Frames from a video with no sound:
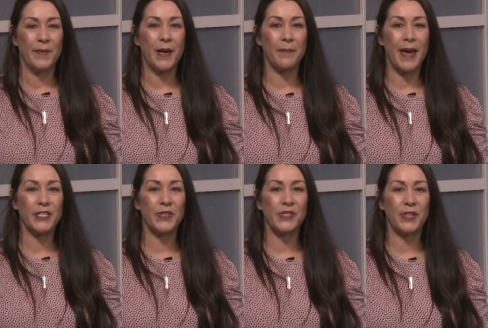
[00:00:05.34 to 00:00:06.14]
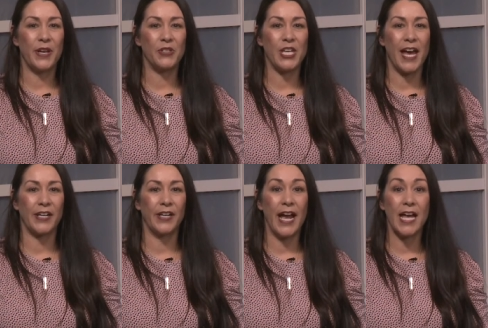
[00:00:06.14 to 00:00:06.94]
Welcome back to Studio
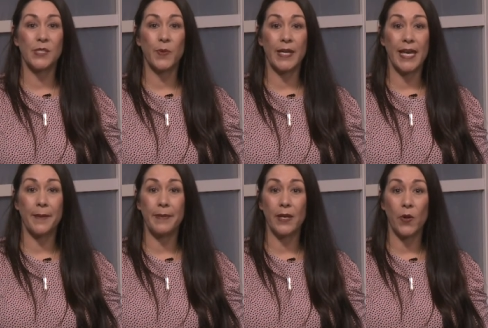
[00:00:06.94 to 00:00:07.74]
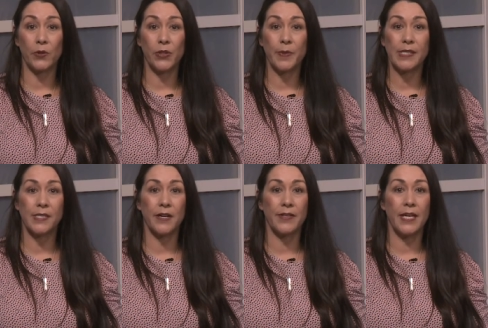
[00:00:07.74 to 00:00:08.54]
Chatter. As we get a bit older, we
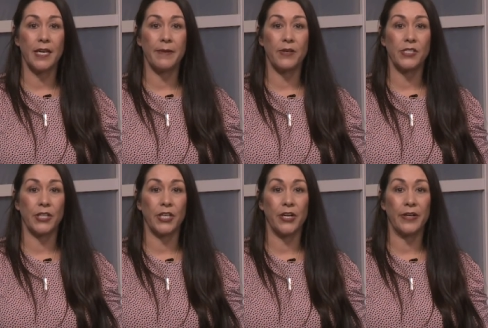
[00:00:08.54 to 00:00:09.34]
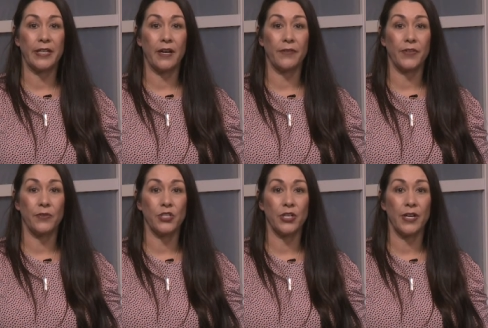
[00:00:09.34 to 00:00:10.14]
start thinking about securing our
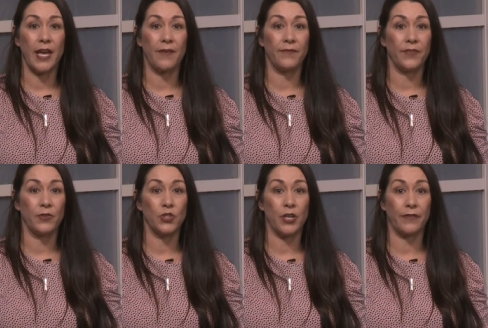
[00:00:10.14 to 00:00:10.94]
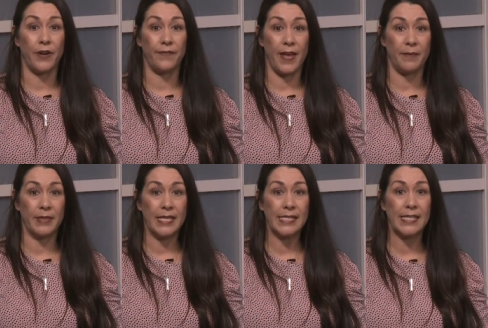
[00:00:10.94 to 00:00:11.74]
future and future of our
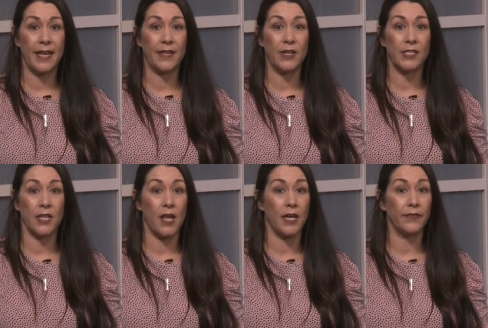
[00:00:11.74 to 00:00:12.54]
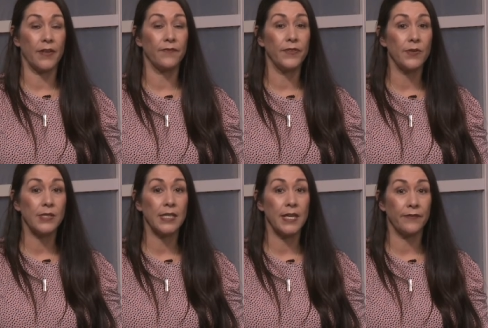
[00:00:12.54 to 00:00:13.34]
families, and there is a lot of
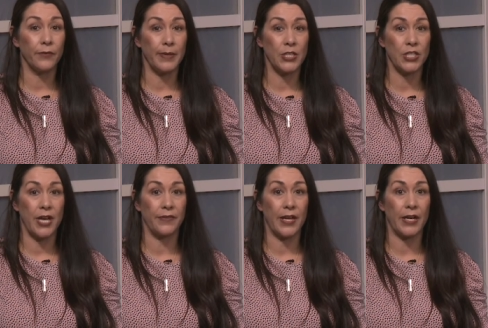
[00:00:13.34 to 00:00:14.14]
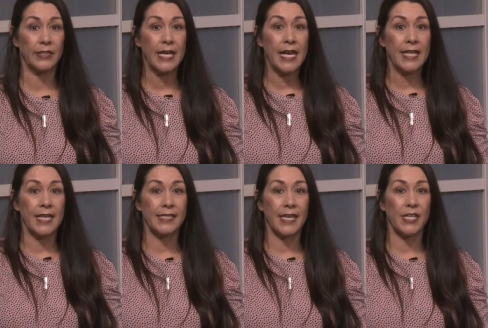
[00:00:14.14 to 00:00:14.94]
confusing information out there.
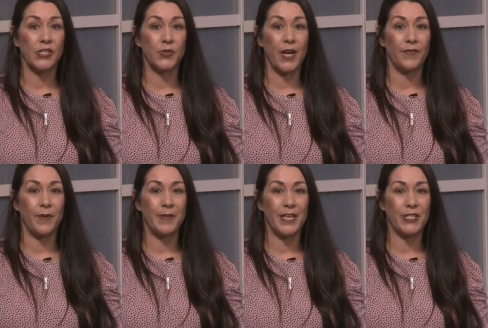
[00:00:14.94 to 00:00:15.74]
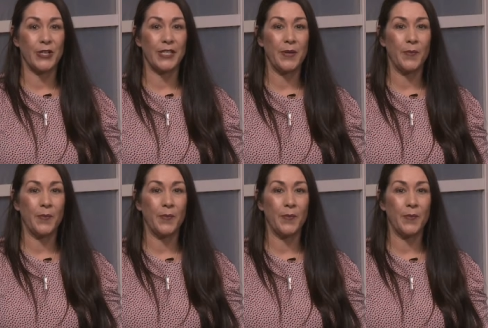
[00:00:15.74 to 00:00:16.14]
Let's get it straight from the attorney.